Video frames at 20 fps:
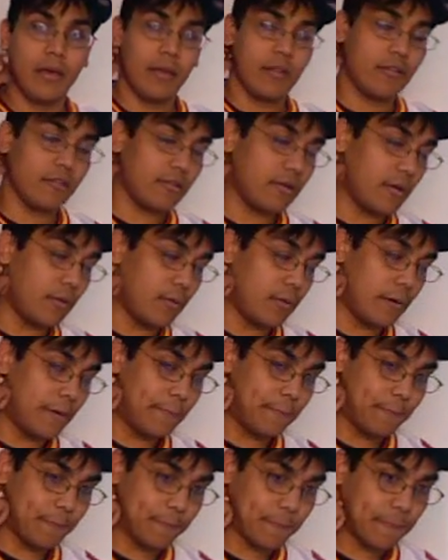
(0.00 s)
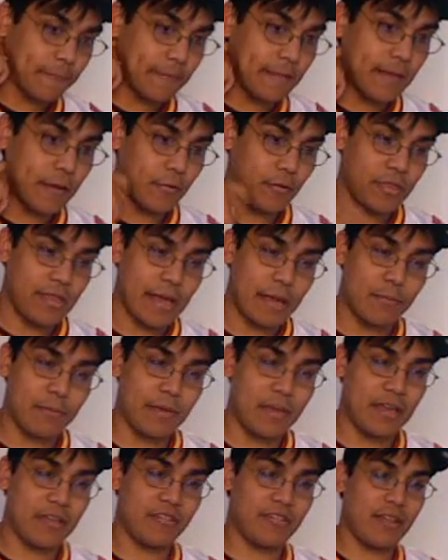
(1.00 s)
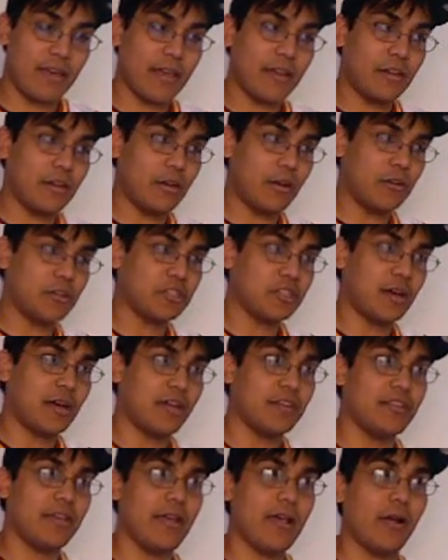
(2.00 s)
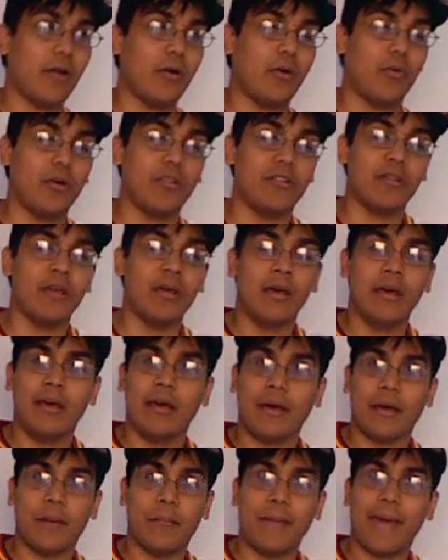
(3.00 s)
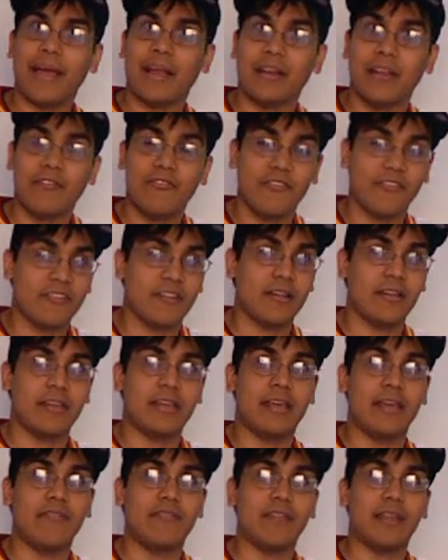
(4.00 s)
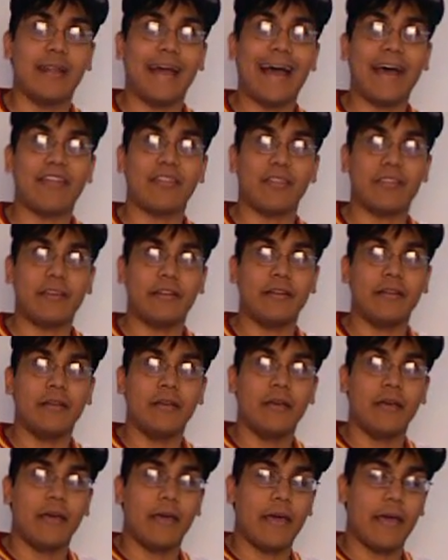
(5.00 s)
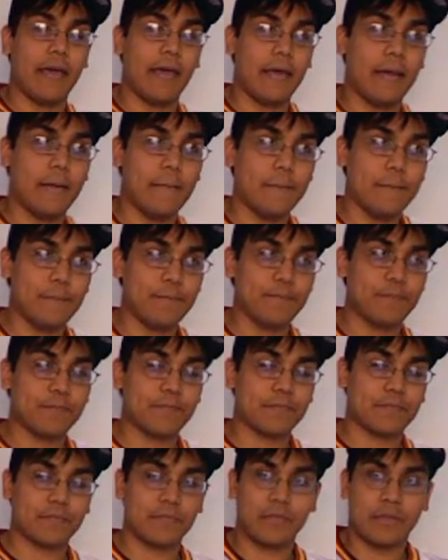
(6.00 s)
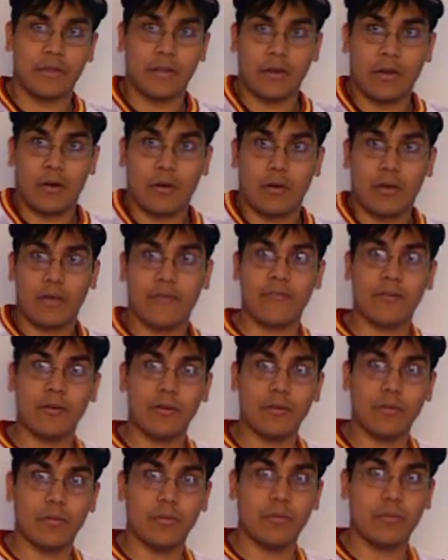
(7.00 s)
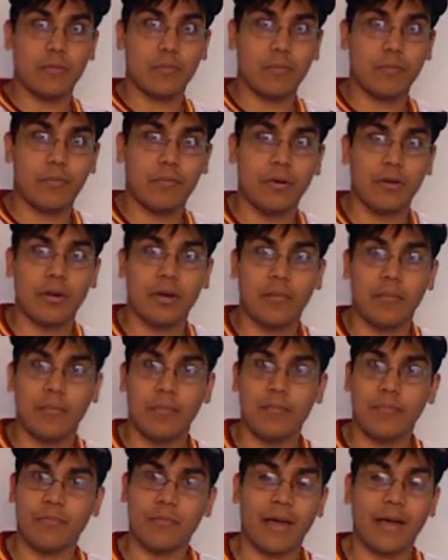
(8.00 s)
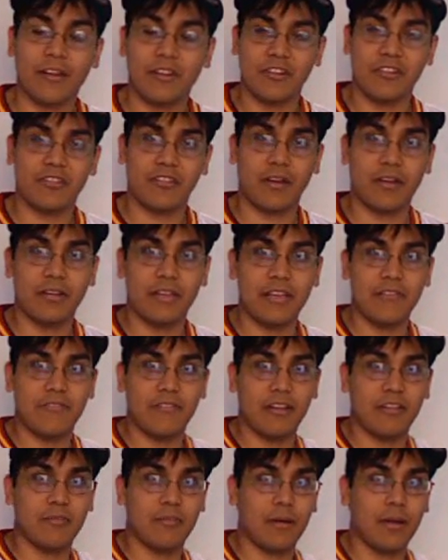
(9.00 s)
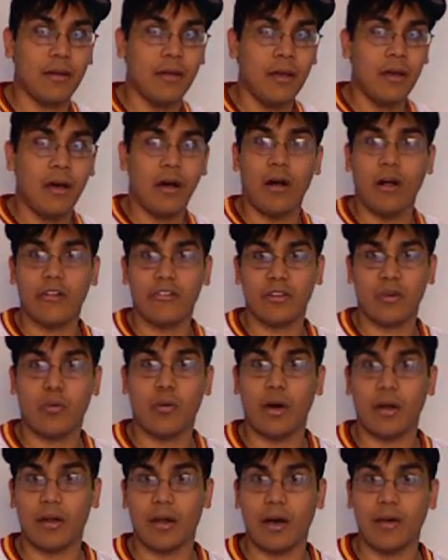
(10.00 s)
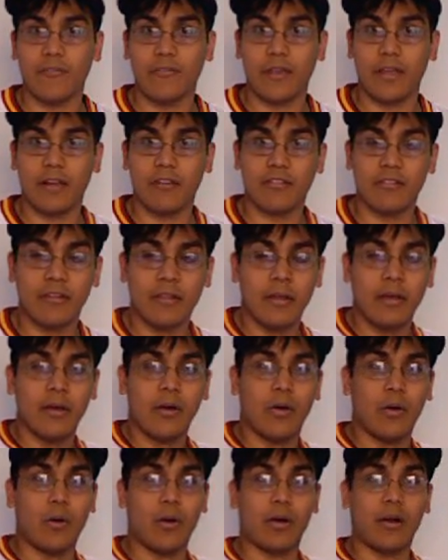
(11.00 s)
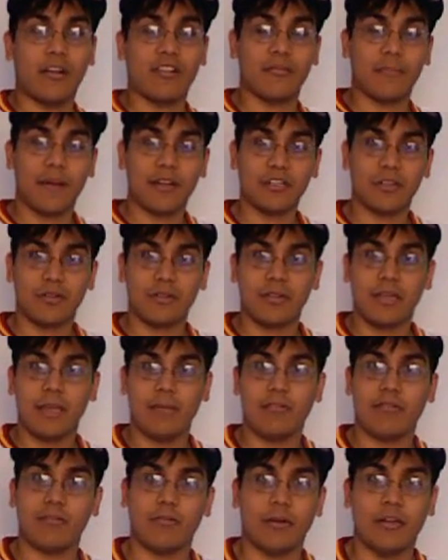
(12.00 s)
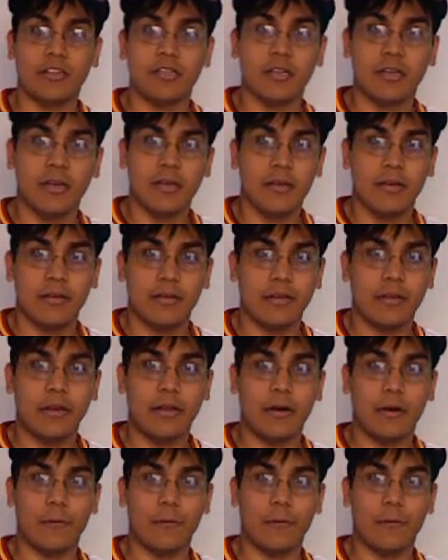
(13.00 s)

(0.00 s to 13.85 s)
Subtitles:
So with that being said, Sean Taylor was a magnificently gifted athlete, and if you put him not just on defense but also on offense or on special teams, which he